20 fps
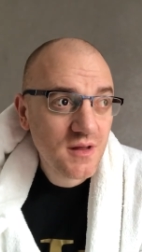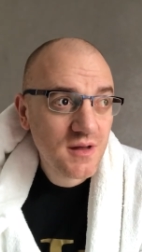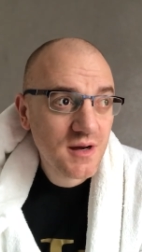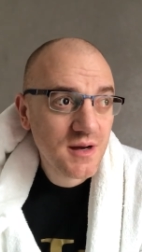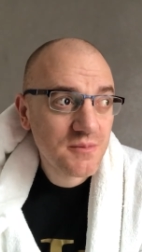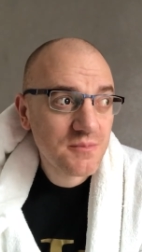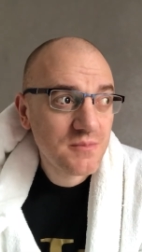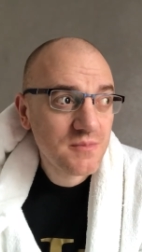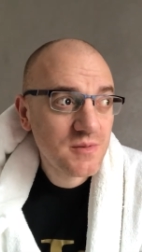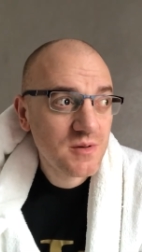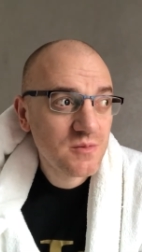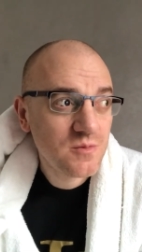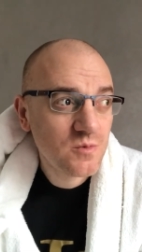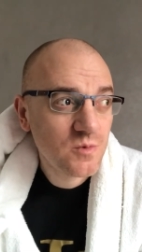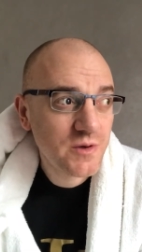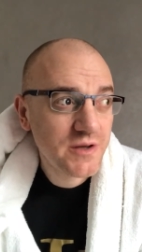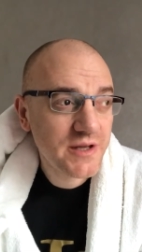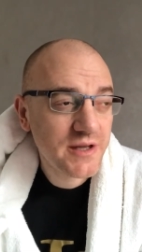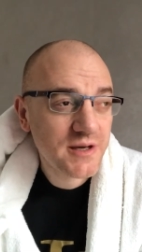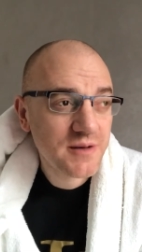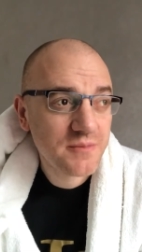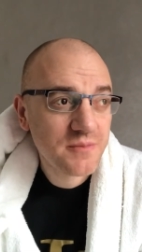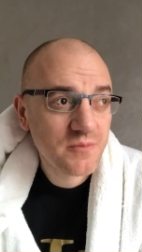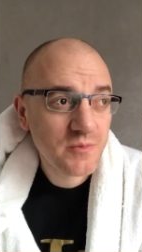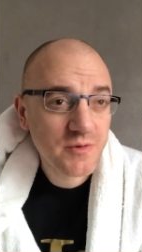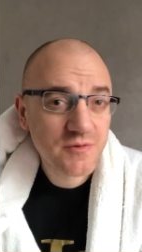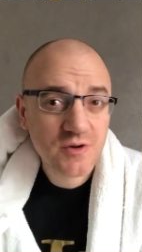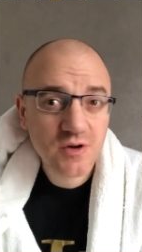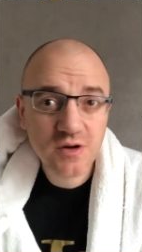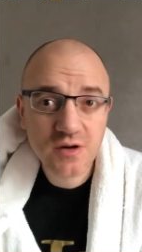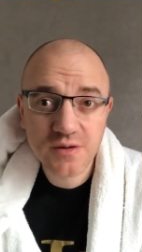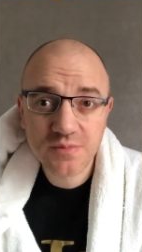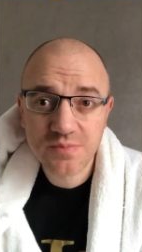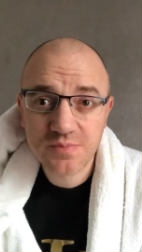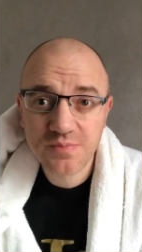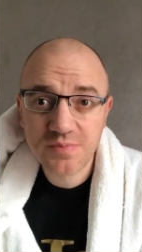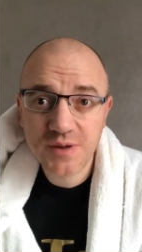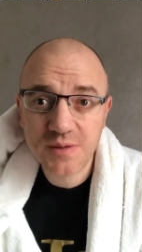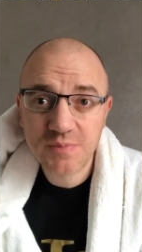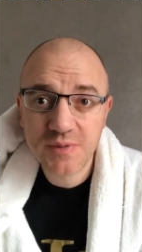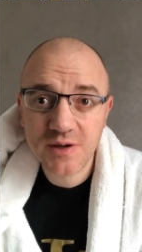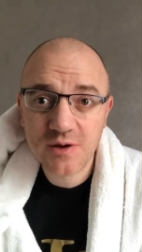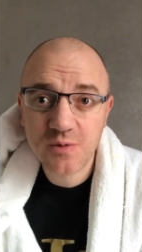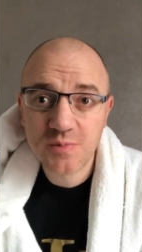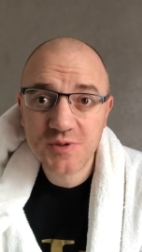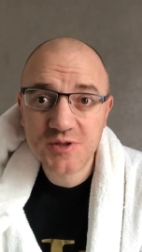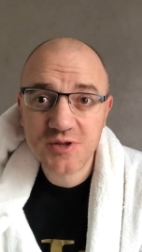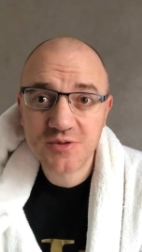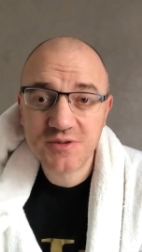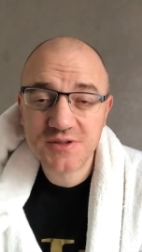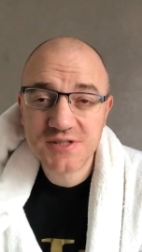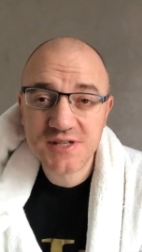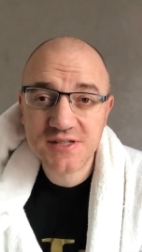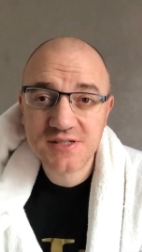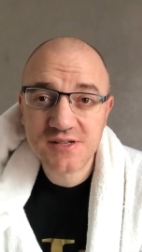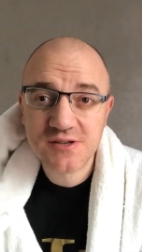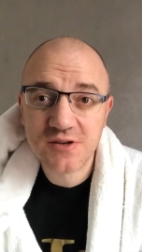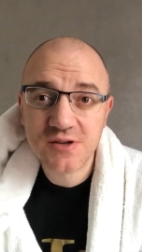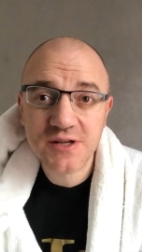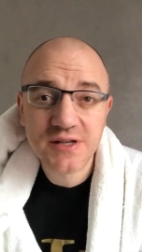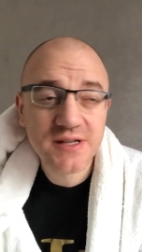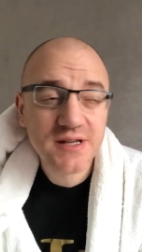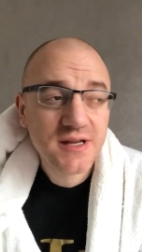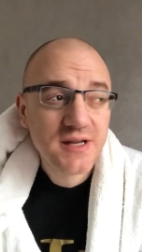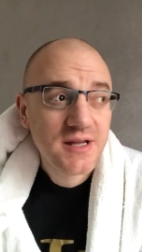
um, we, um, we've got a big, big opportunity tonight.